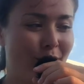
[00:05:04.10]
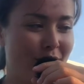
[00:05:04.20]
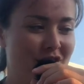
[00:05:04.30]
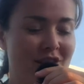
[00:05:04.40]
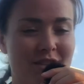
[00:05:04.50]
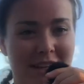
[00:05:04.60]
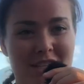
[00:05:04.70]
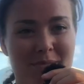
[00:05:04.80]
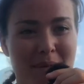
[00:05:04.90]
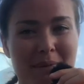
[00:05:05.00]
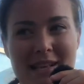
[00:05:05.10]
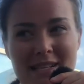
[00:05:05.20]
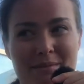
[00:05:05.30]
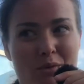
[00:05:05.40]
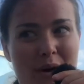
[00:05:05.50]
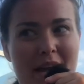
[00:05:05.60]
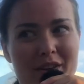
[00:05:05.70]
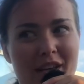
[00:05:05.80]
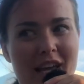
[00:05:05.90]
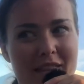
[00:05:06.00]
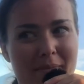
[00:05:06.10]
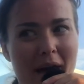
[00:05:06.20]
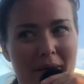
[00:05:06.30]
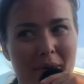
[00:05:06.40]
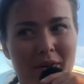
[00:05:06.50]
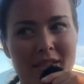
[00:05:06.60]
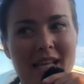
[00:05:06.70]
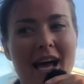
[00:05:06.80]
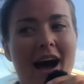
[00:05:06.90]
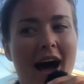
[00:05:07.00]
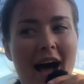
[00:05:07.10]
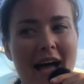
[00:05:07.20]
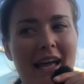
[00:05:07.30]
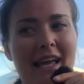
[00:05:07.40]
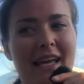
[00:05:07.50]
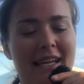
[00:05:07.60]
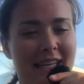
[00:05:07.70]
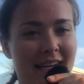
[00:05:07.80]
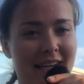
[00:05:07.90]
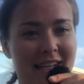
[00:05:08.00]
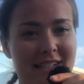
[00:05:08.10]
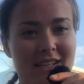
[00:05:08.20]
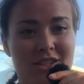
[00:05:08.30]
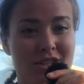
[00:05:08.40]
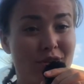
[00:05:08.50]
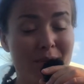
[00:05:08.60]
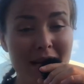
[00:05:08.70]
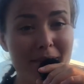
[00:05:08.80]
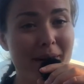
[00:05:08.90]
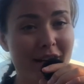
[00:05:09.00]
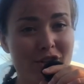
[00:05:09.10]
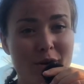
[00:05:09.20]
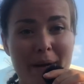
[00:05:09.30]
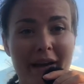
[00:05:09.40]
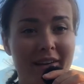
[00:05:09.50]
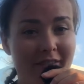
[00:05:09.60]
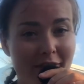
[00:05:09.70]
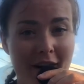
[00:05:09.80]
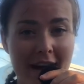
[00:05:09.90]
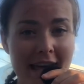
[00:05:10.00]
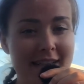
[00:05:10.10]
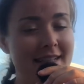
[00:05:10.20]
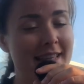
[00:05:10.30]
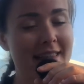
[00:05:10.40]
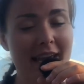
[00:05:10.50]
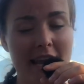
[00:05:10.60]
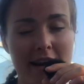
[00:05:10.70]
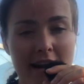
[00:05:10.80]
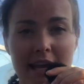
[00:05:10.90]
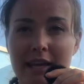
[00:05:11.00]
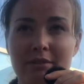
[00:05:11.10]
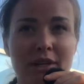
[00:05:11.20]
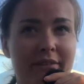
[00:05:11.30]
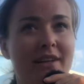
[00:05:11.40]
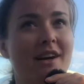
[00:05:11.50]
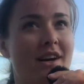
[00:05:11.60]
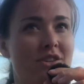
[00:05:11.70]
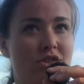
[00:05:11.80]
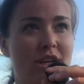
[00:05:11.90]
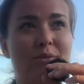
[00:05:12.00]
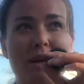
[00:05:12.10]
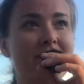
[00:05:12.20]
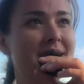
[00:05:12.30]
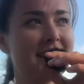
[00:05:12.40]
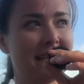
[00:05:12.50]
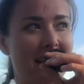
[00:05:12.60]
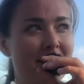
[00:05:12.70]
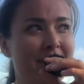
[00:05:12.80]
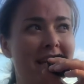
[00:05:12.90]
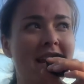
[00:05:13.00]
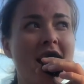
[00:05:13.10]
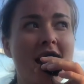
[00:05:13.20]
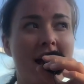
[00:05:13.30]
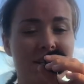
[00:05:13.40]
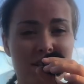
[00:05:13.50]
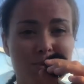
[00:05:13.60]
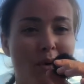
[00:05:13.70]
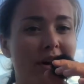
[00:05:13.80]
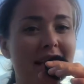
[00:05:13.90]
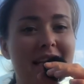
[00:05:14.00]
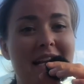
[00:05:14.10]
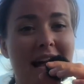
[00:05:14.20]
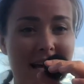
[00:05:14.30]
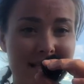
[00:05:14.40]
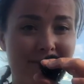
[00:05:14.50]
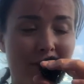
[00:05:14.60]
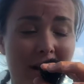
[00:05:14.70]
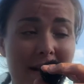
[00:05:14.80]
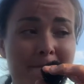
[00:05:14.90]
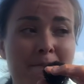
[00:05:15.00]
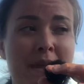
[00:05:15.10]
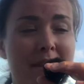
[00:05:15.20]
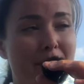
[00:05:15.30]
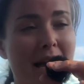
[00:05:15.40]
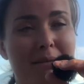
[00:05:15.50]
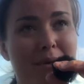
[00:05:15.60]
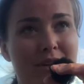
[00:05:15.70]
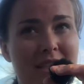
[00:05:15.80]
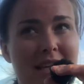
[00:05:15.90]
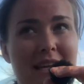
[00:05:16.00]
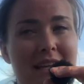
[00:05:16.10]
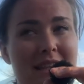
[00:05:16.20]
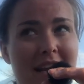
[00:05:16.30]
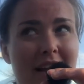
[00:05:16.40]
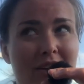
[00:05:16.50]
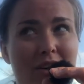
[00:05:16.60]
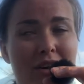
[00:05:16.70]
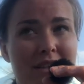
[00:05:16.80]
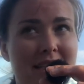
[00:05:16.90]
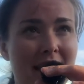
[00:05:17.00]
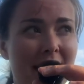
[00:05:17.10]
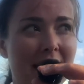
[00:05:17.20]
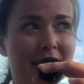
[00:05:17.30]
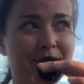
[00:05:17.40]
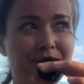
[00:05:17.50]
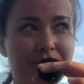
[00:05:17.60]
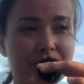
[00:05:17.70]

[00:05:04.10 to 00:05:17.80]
questions of actually people asking me, where do you get the bike box? I get it just from any bike shop I can find in the area, in whatever country, whatever city I'm in. I just walk in and ask for it. The bike box that I got in